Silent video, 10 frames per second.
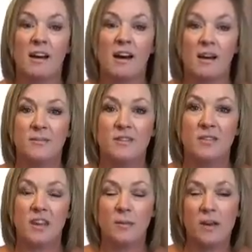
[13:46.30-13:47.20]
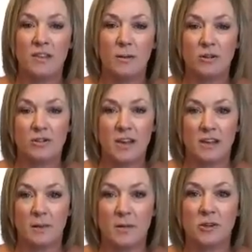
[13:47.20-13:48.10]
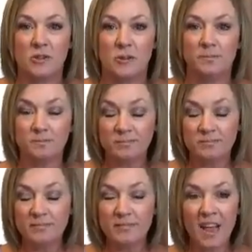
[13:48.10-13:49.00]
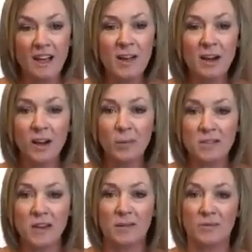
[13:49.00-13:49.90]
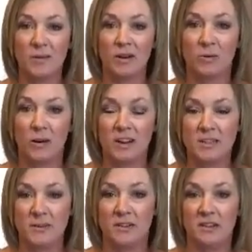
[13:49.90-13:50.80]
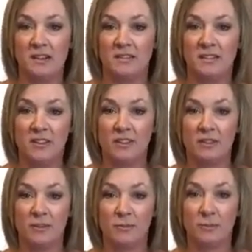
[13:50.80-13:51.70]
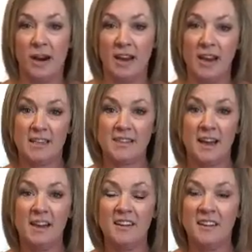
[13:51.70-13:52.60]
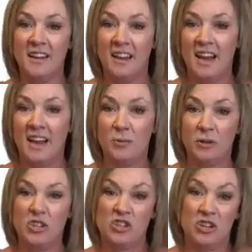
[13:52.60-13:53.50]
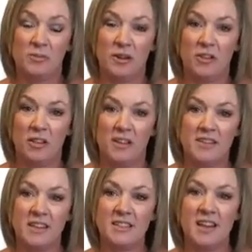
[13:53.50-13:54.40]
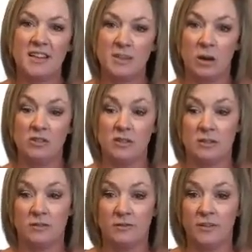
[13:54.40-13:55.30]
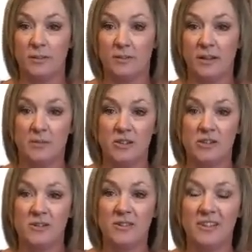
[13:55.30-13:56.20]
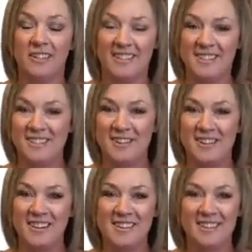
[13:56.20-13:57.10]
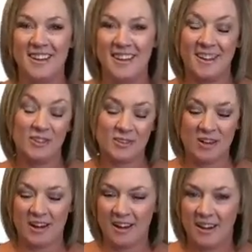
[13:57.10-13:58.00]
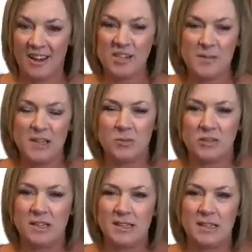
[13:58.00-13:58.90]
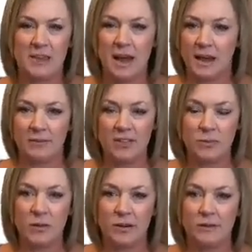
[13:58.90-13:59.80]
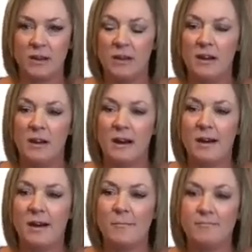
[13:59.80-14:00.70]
So think about that when you're taking the picture. I've had a couple times where one has been on the right-hand side and it really should have been on the left-hand side. So I'll just flip the image over so that it looks right. It just makes more sense to the eye. It's weird. I